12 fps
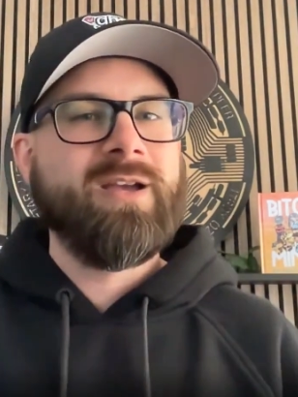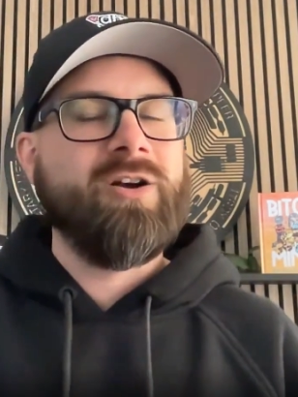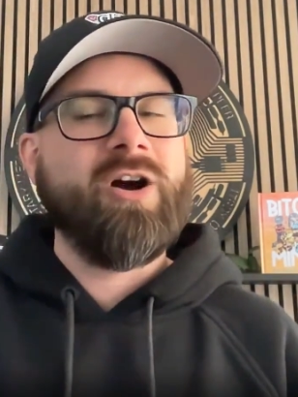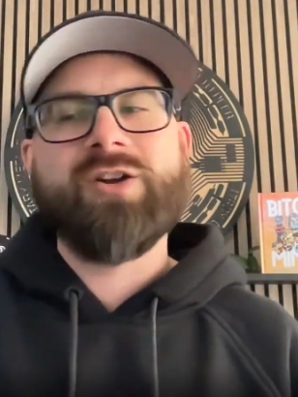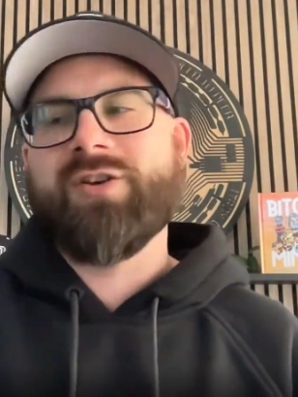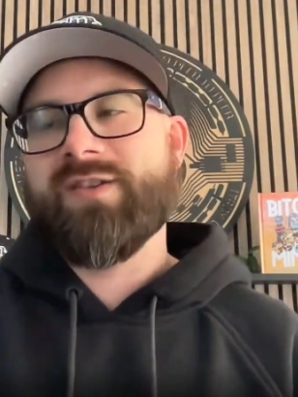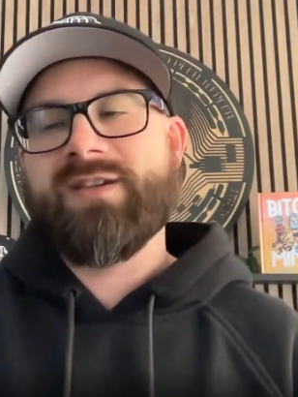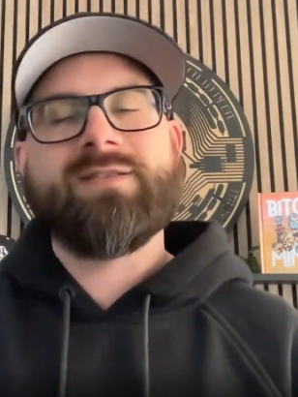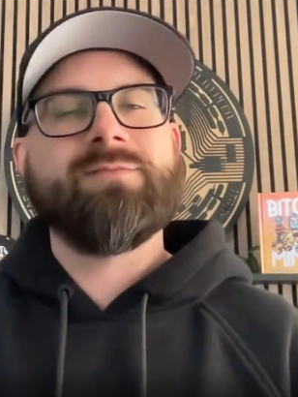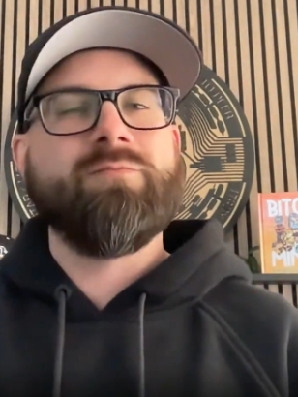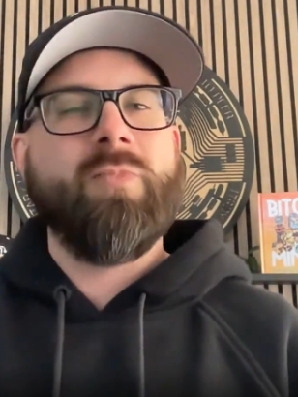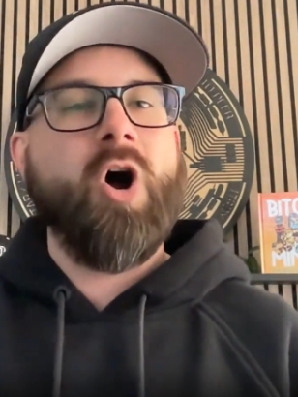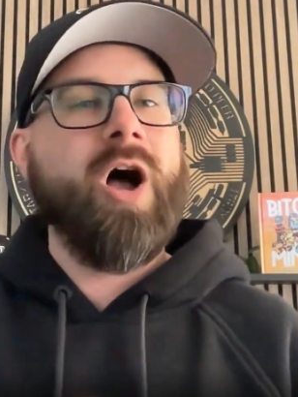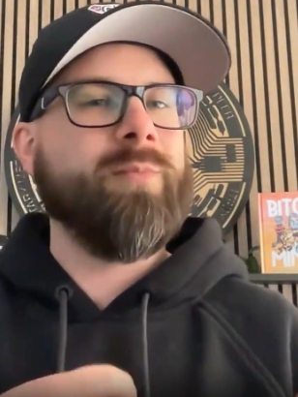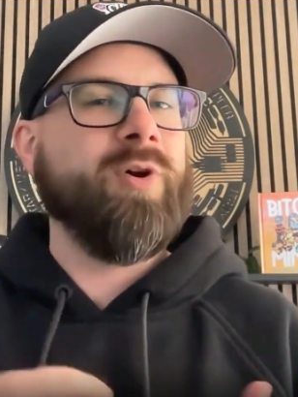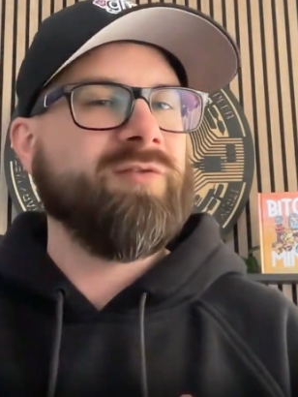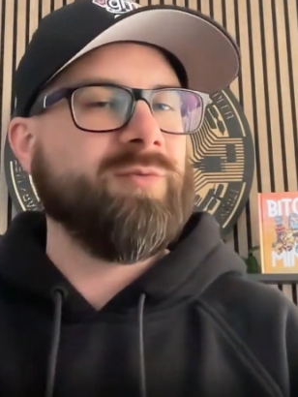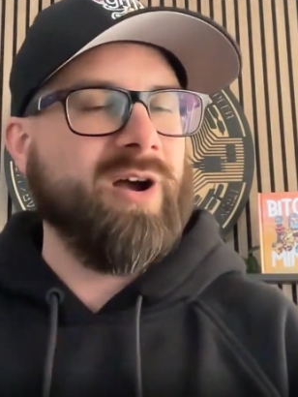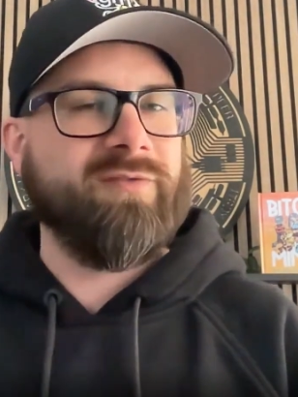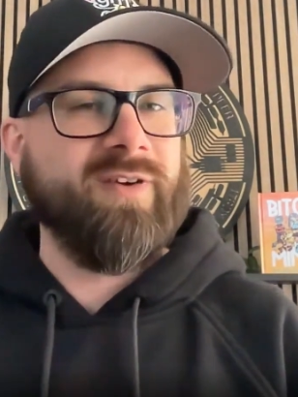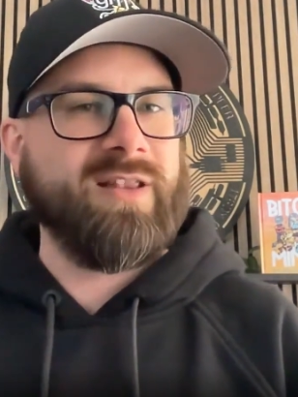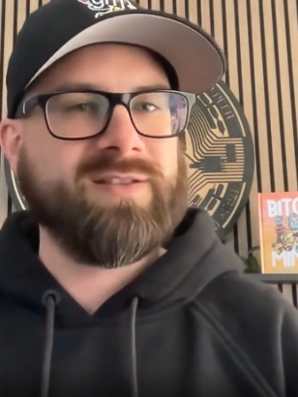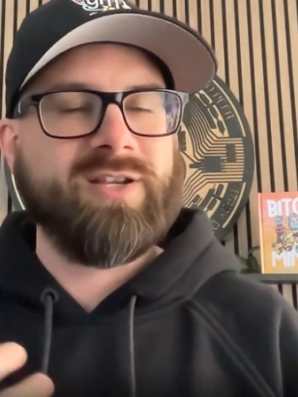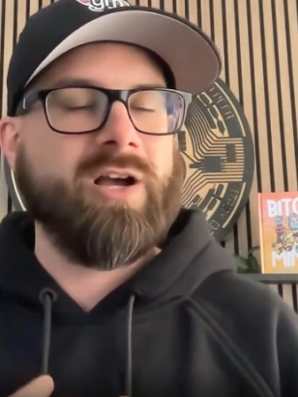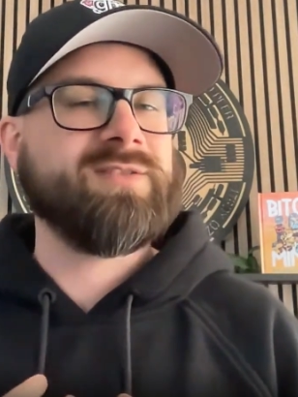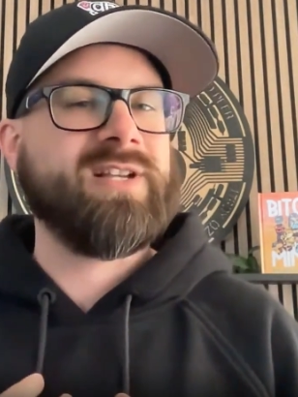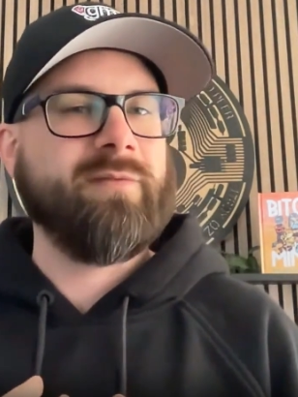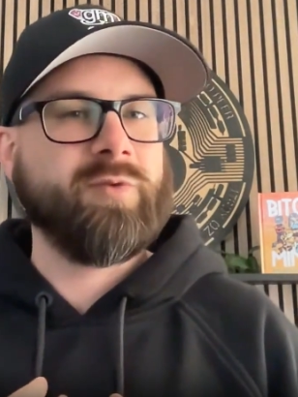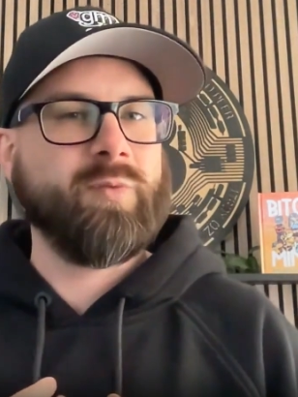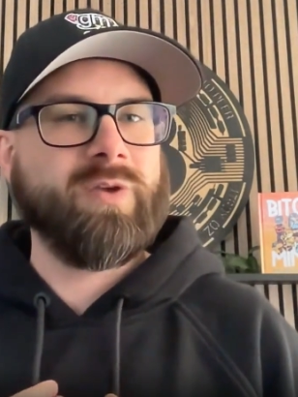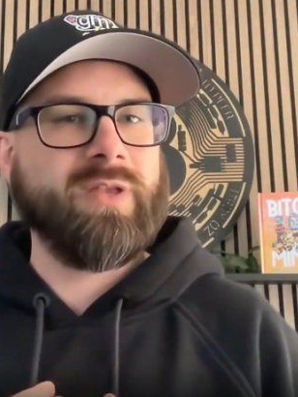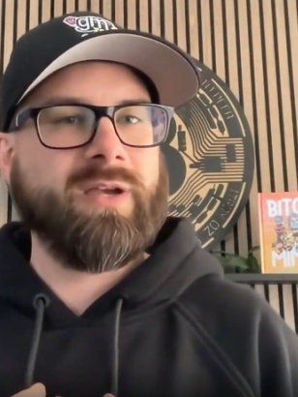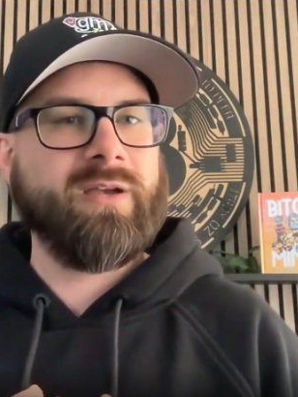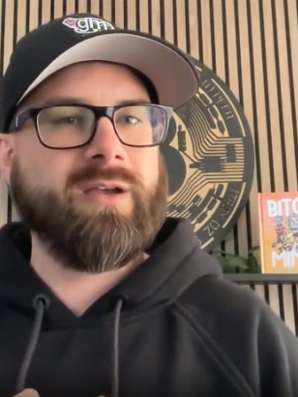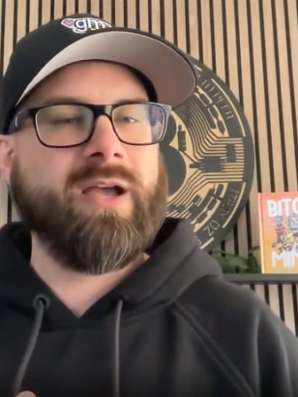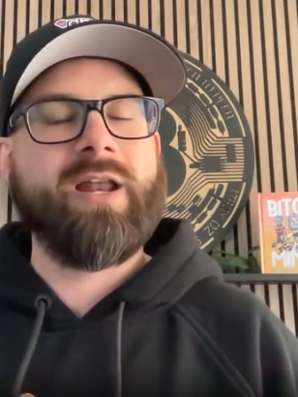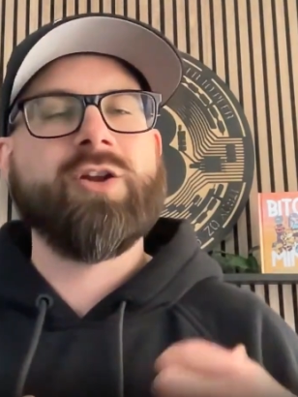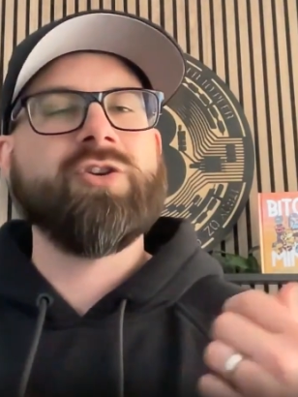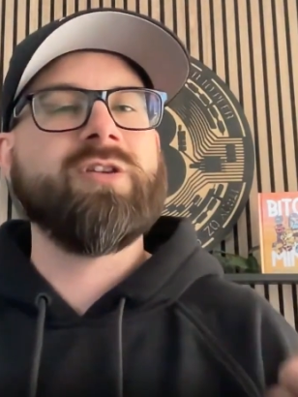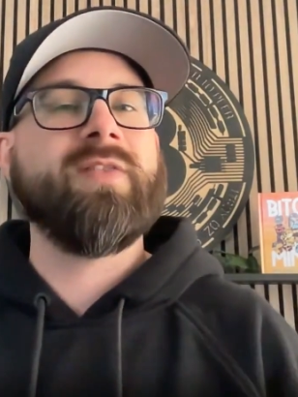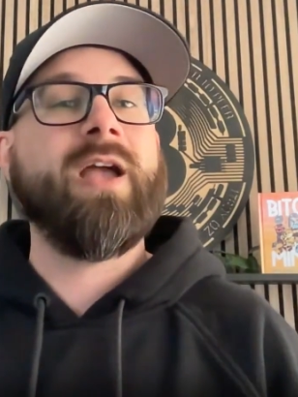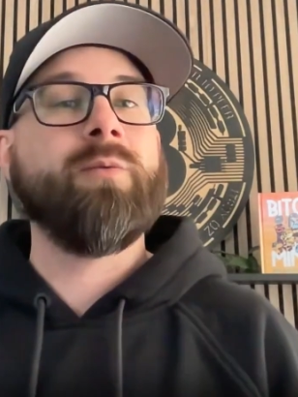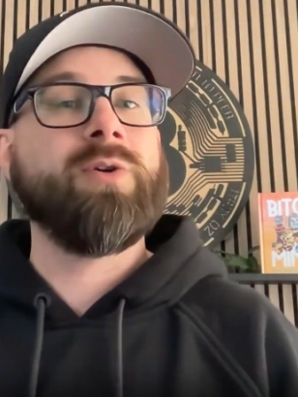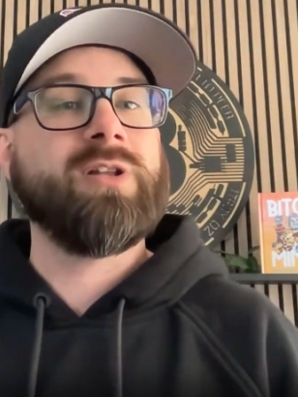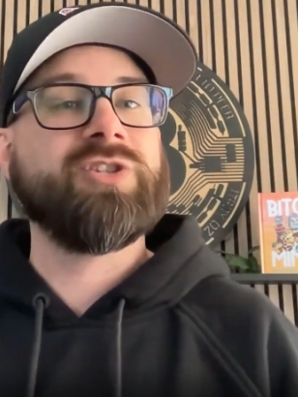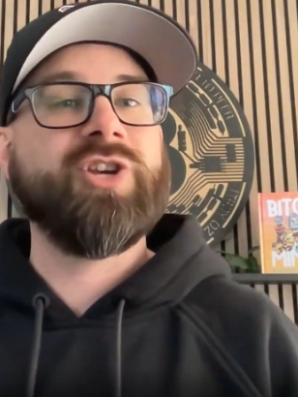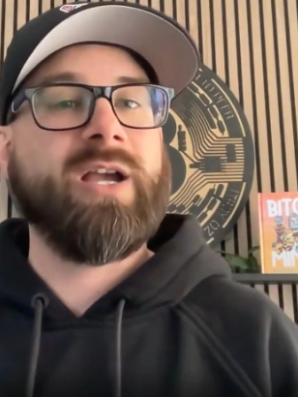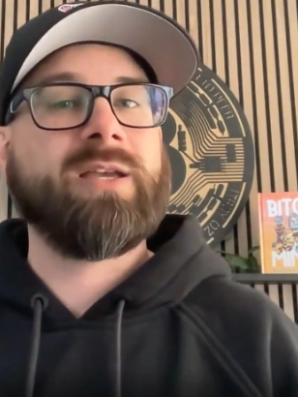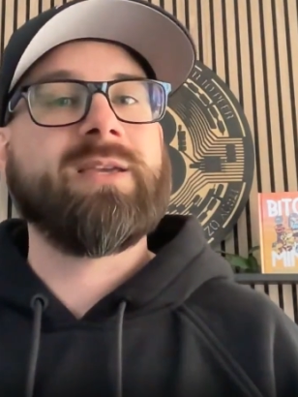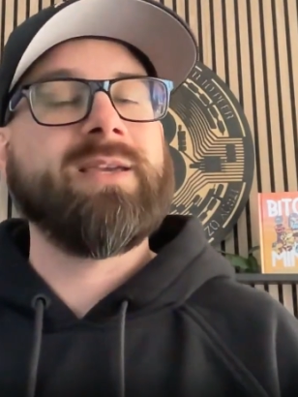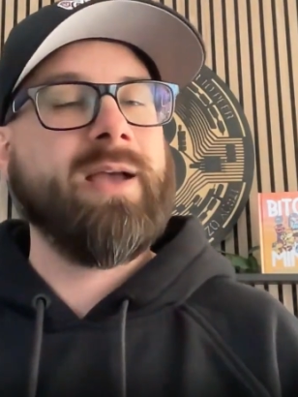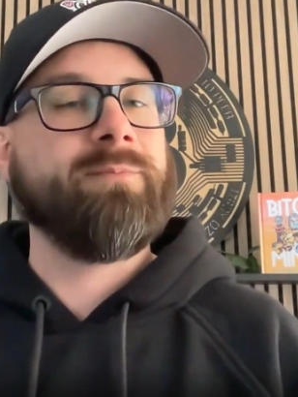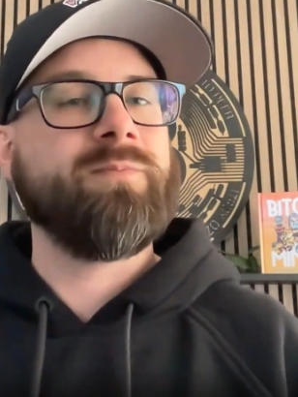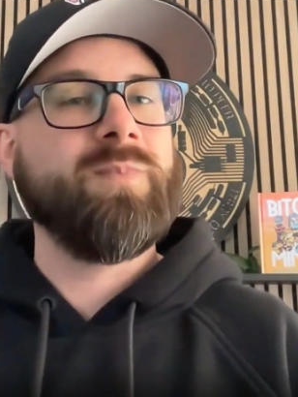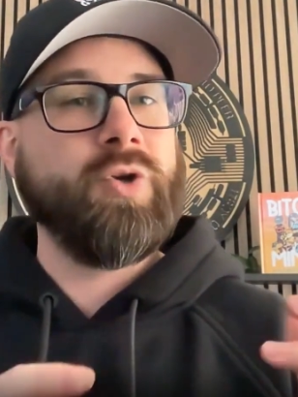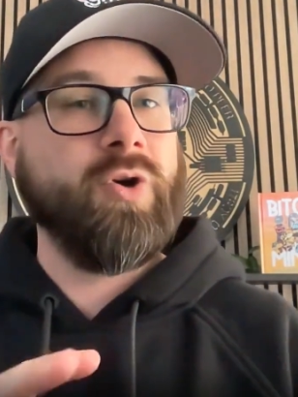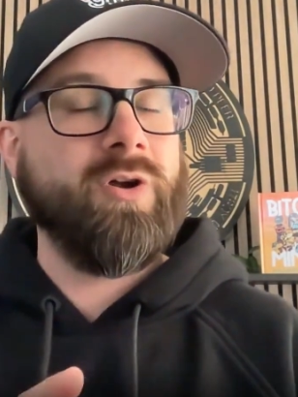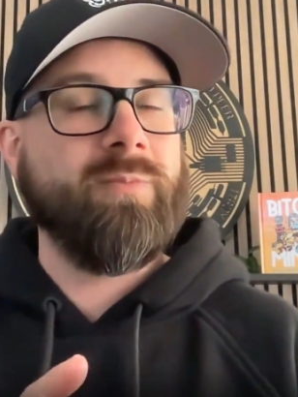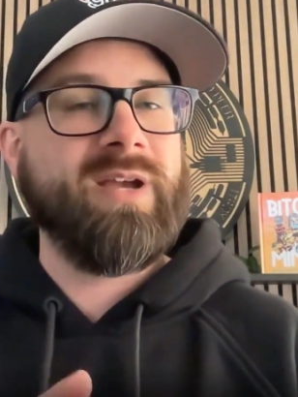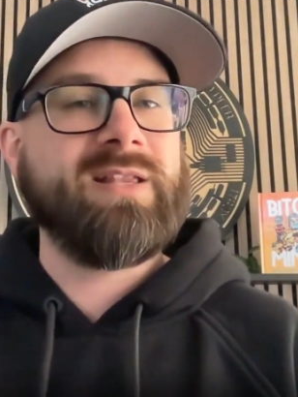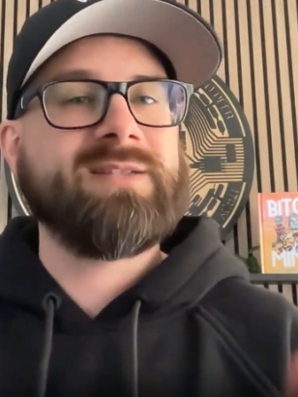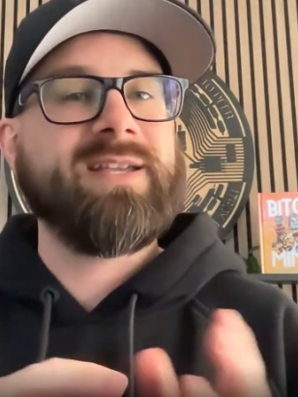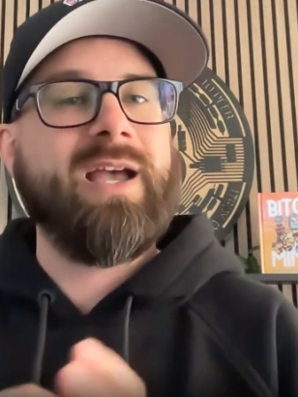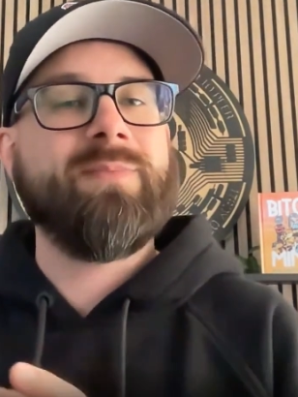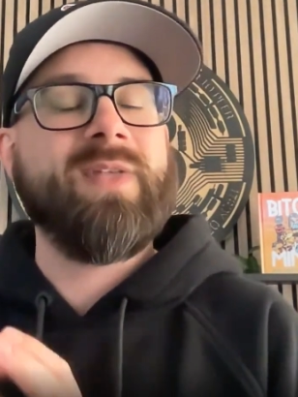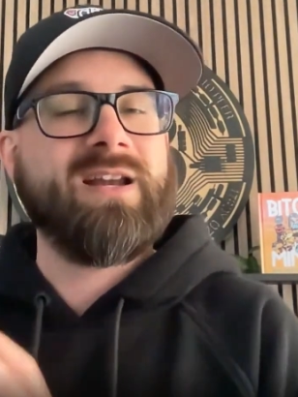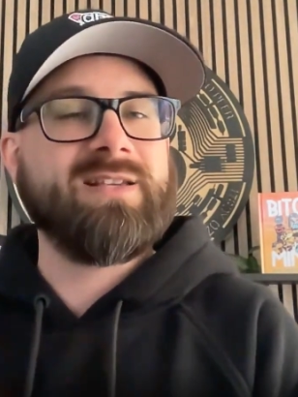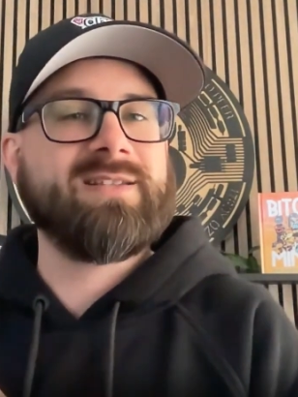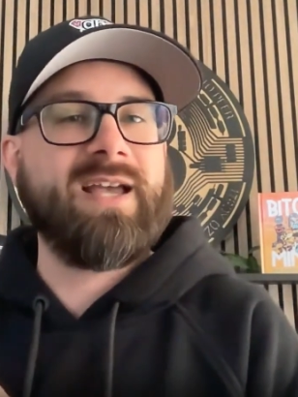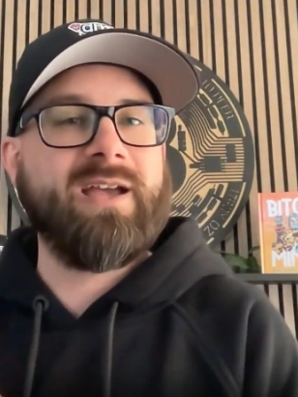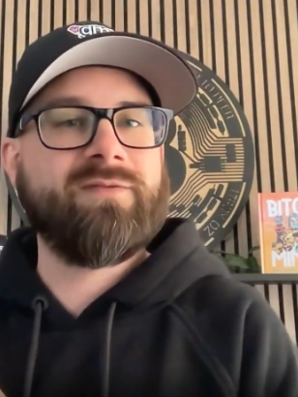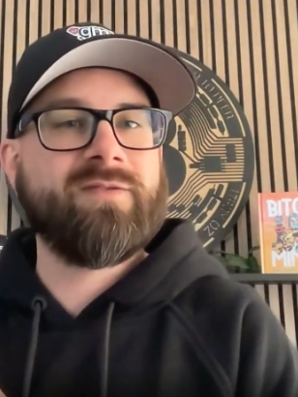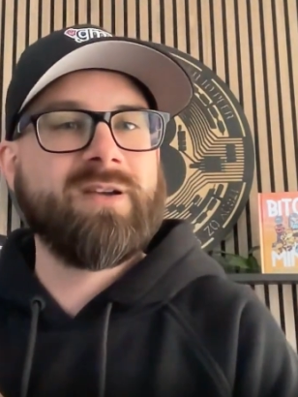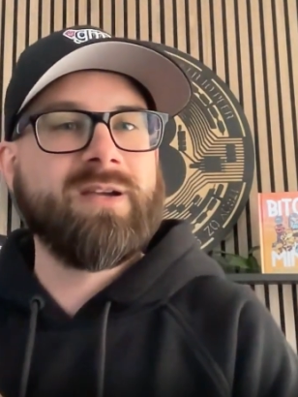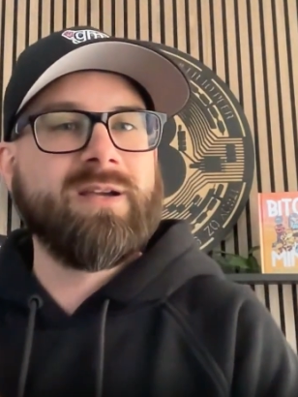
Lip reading: I knew that I moved my funds, so I was comfortable with it. And I knew that they wanted to check, yep, you're not being scammed, that is safe.